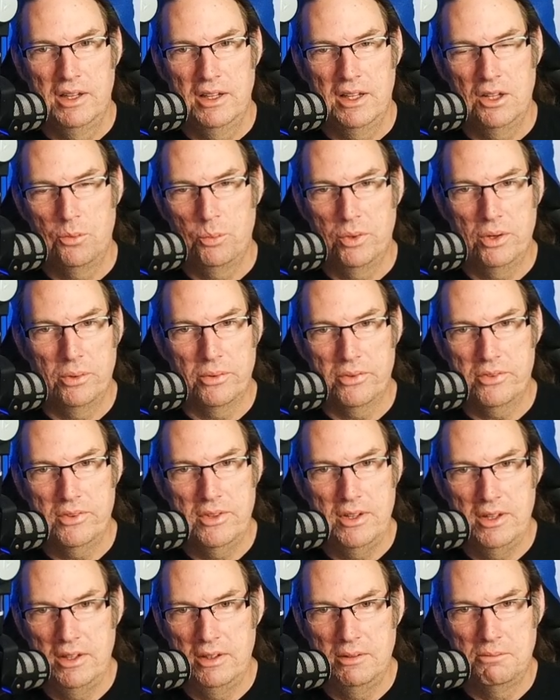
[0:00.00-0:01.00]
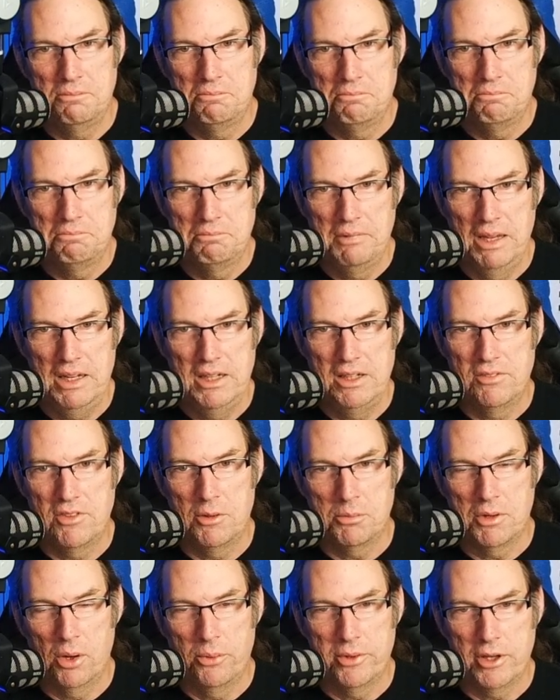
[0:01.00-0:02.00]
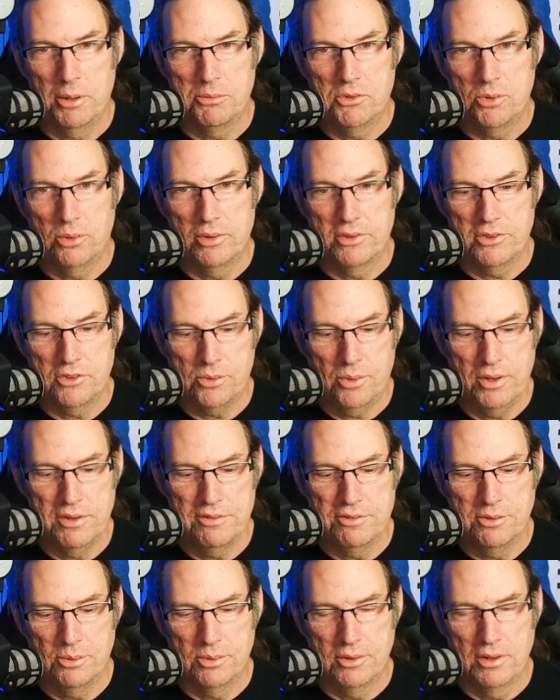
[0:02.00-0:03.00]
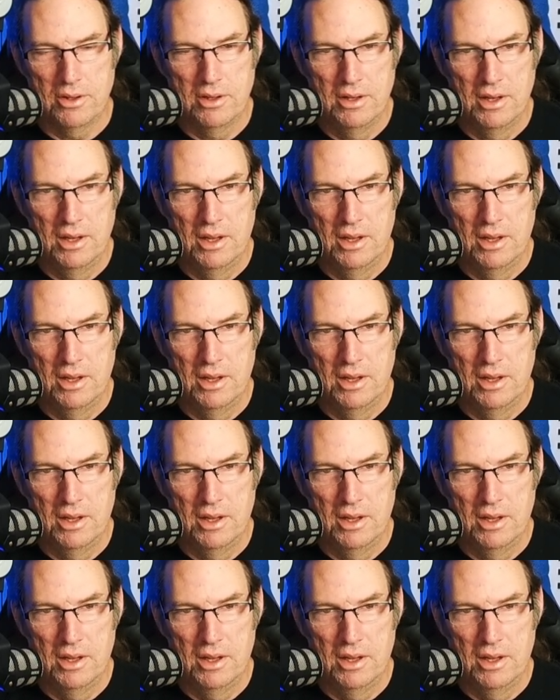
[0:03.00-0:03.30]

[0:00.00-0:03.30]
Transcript: and we don't see any of them going up towards 24.